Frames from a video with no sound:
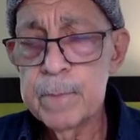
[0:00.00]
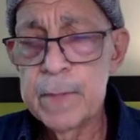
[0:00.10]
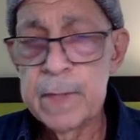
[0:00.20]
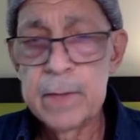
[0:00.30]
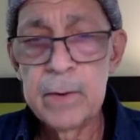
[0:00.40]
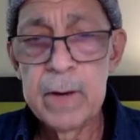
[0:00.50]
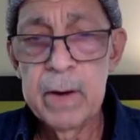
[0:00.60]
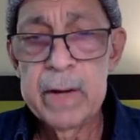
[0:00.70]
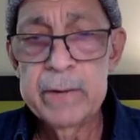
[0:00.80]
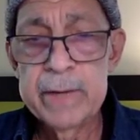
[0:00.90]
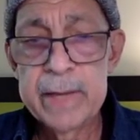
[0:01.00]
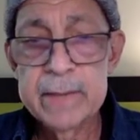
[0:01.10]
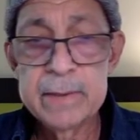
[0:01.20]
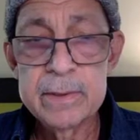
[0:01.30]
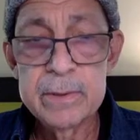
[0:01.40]
And I know how I
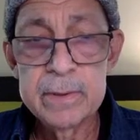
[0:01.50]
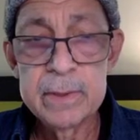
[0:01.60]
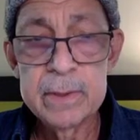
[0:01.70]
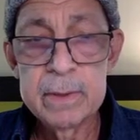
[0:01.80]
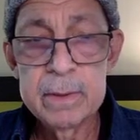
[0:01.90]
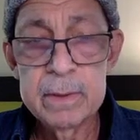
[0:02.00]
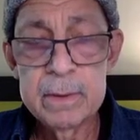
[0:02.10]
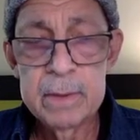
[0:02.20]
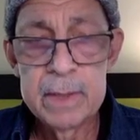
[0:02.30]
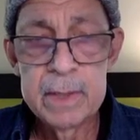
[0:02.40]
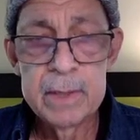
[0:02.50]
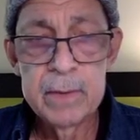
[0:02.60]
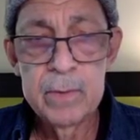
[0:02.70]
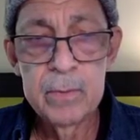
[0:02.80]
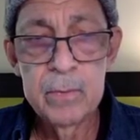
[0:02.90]
reacted to it.
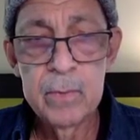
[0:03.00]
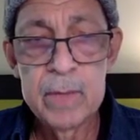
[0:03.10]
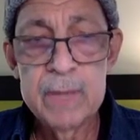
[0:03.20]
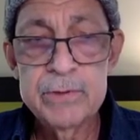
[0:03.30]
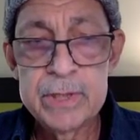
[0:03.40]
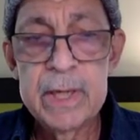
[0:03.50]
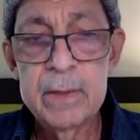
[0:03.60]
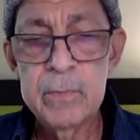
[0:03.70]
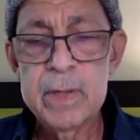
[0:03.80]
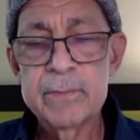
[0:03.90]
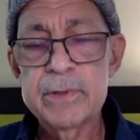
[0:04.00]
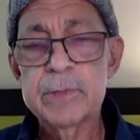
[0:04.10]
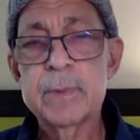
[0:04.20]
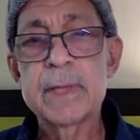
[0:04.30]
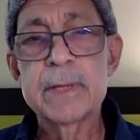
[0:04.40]
And what I've seen and what I've
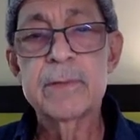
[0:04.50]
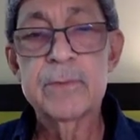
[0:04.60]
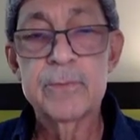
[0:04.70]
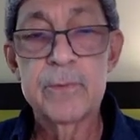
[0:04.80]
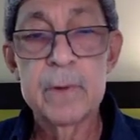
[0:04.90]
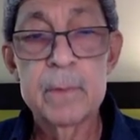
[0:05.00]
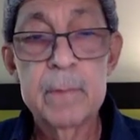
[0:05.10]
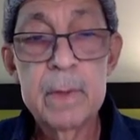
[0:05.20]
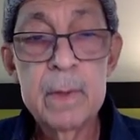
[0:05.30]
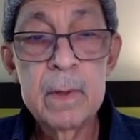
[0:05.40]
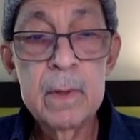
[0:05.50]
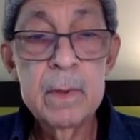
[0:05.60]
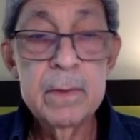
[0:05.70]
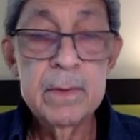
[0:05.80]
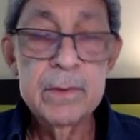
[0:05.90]
experienced from
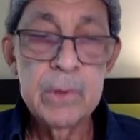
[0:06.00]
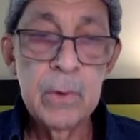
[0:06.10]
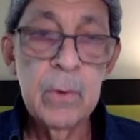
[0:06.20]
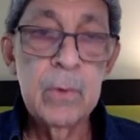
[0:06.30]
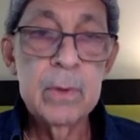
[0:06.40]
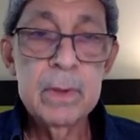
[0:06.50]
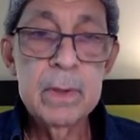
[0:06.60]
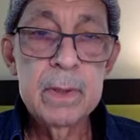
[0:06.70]
this whole